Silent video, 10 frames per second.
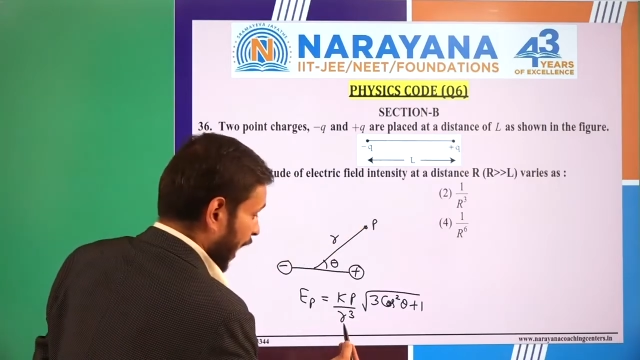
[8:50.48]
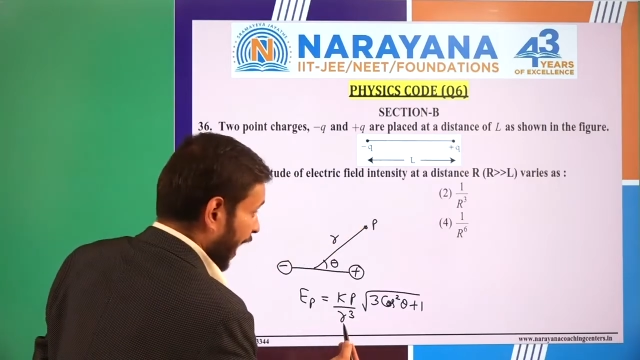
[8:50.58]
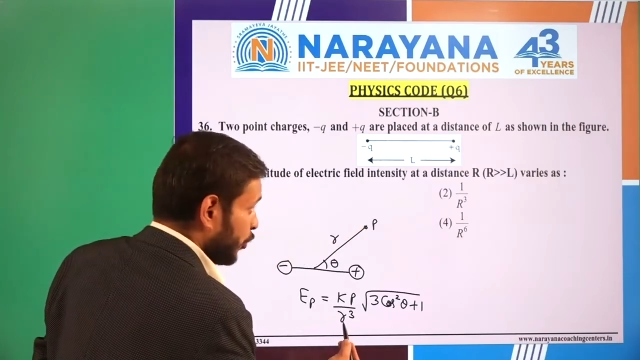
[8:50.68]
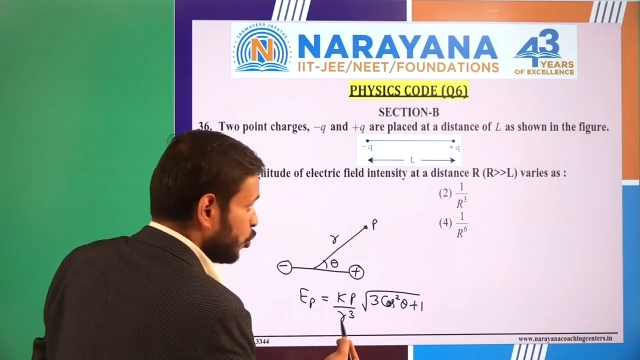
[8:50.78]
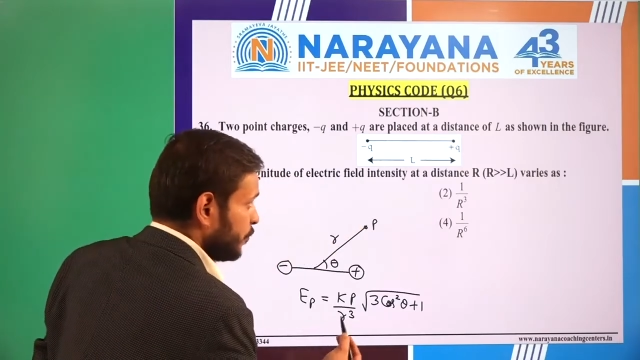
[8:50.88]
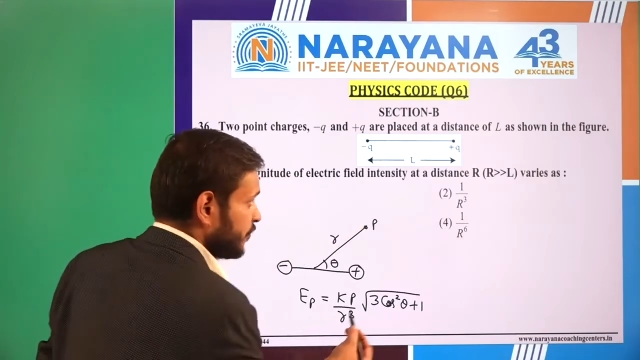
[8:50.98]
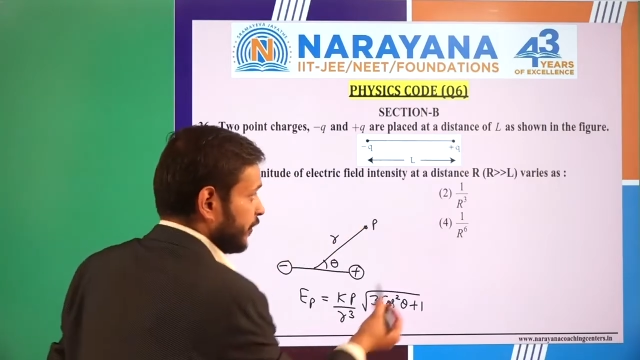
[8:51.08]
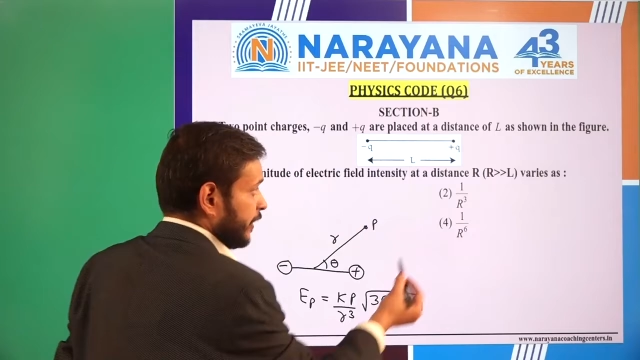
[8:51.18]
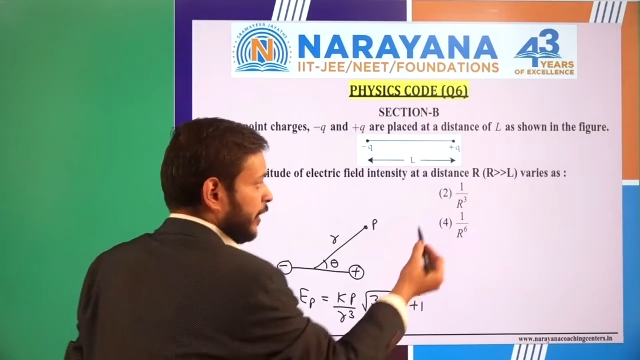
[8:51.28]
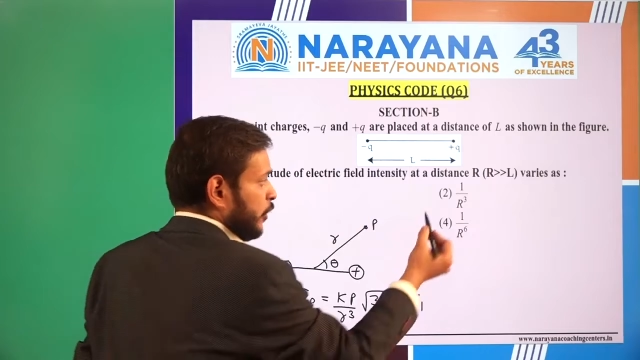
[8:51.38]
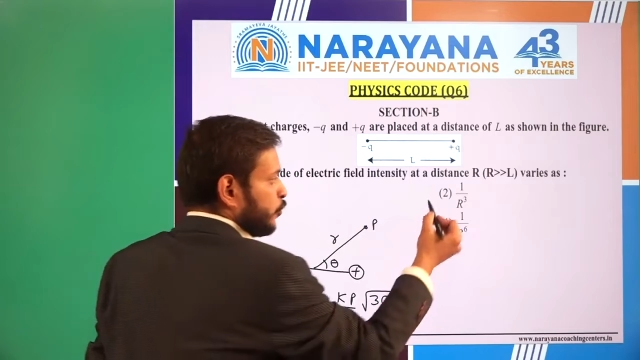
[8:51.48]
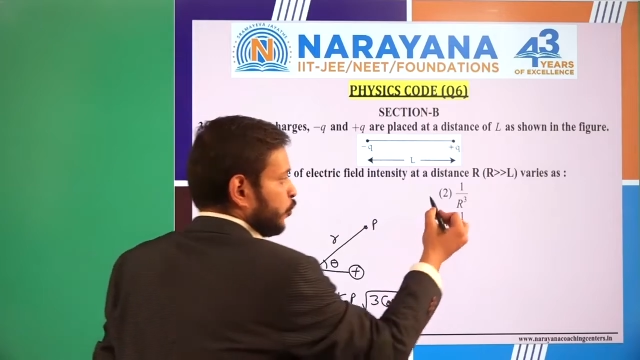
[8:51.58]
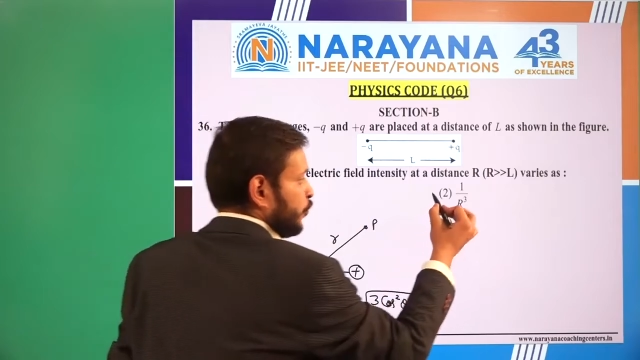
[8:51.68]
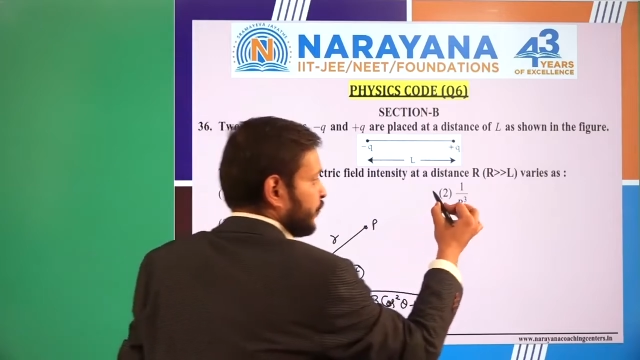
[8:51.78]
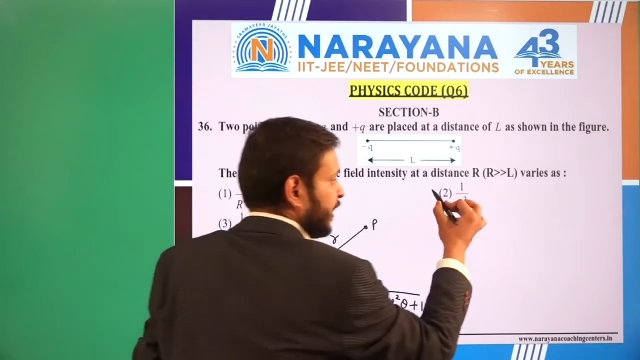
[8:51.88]
R cube is there.
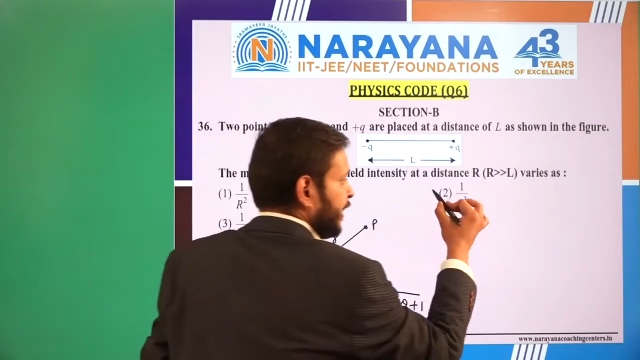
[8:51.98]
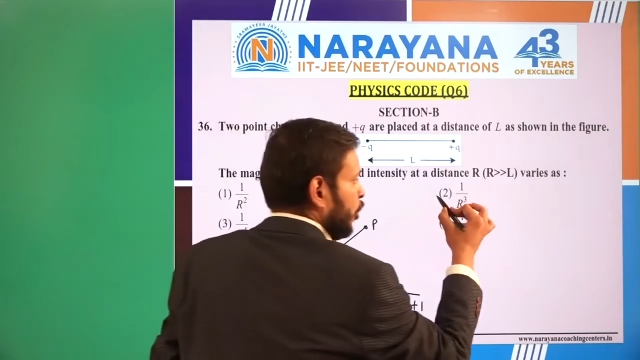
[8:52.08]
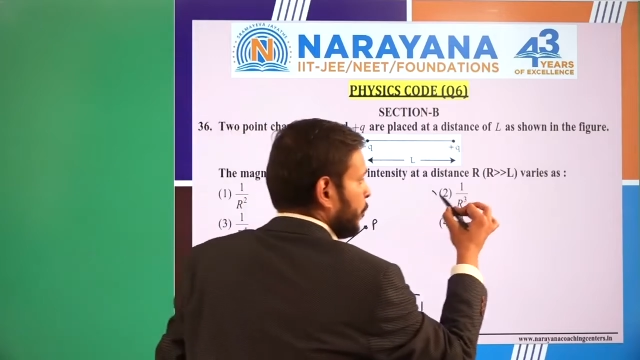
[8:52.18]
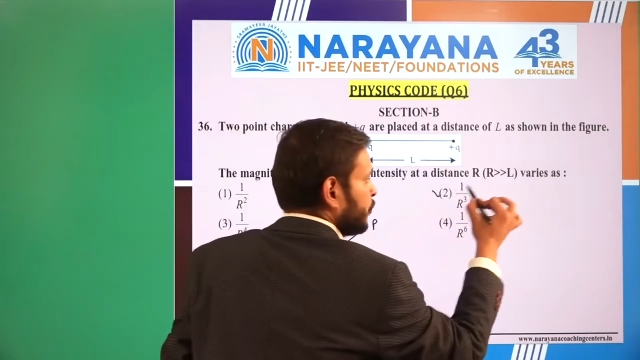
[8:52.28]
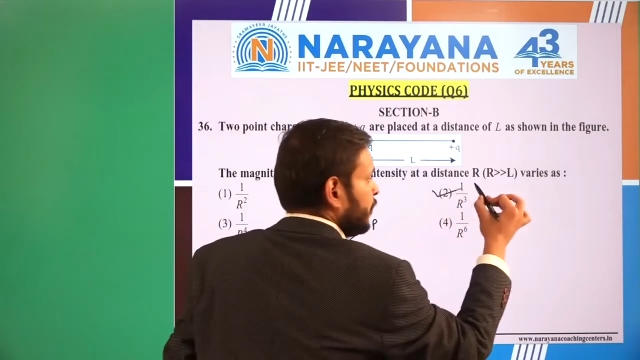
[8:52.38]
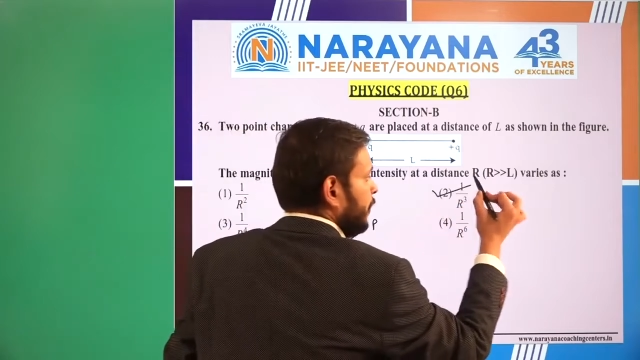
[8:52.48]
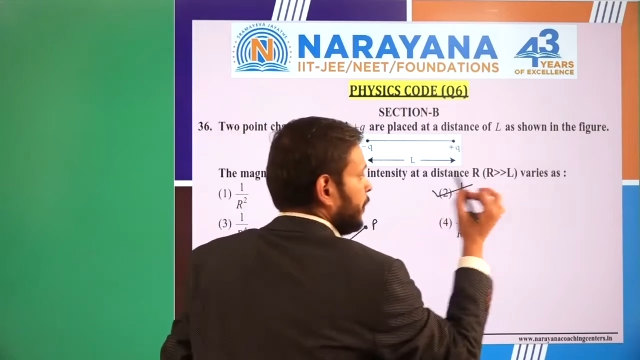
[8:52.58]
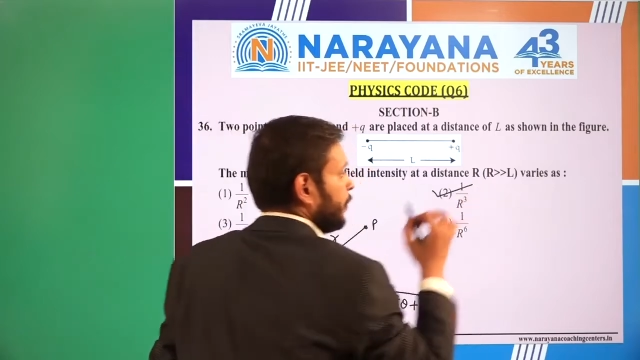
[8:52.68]
So second option